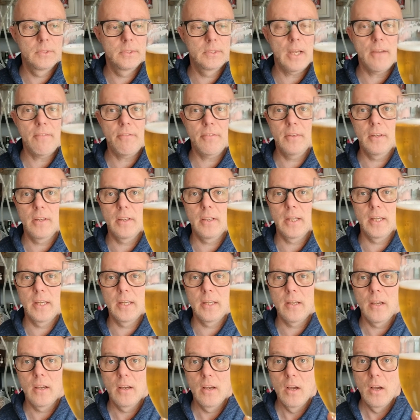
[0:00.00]

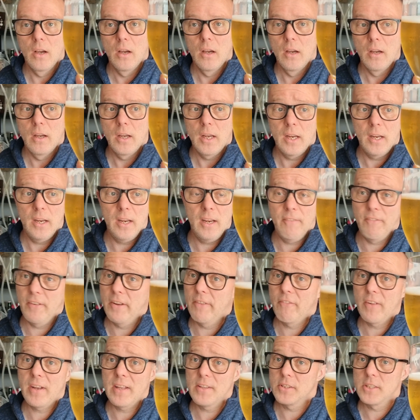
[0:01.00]
definitely if
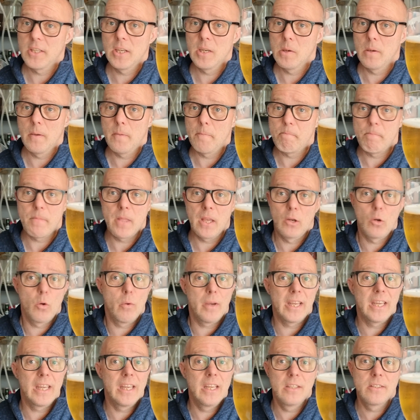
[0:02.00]
you fancy a, a
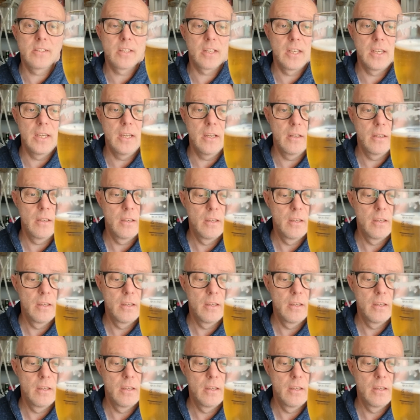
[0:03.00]
quick easy